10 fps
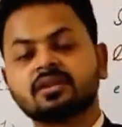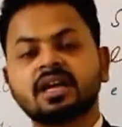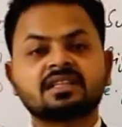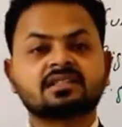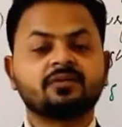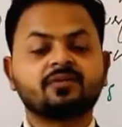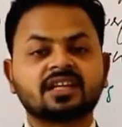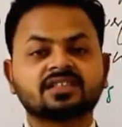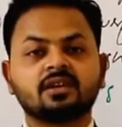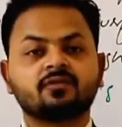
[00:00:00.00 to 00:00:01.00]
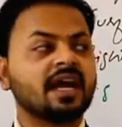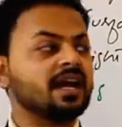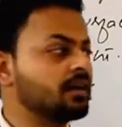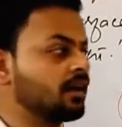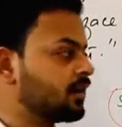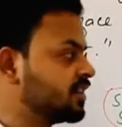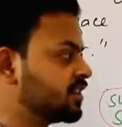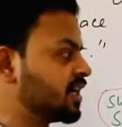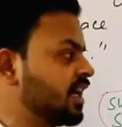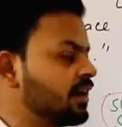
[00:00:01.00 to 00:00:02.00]
known as reflection of light.
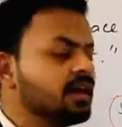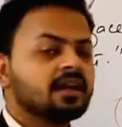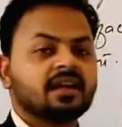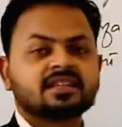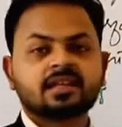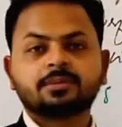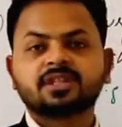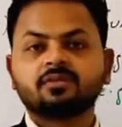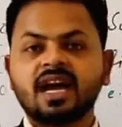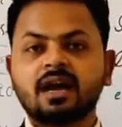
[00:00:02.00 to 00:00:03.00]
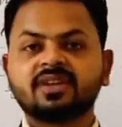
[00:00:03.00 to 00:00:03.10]
Detailed description we have